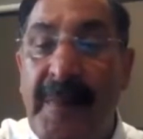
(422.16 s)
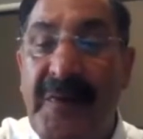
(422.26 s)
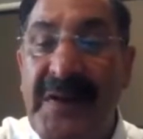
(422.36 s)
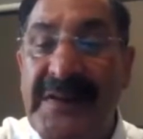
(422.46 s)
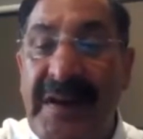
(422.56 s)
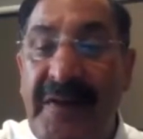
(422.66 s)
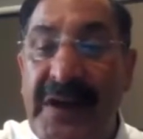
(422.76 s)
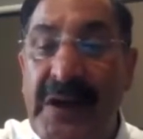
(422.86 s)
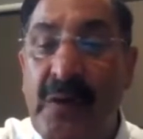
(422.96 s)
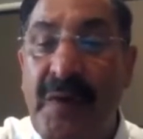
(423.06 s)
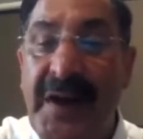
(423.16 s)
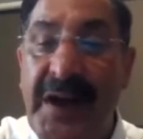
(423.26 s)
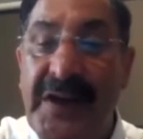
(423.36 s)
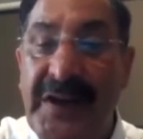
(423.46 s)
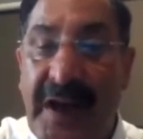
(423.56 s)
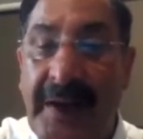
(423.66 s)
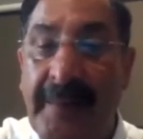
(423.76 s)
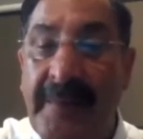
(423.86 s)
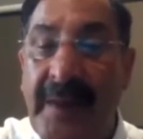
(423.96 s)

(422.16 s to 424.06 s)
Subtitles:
between 70 to 189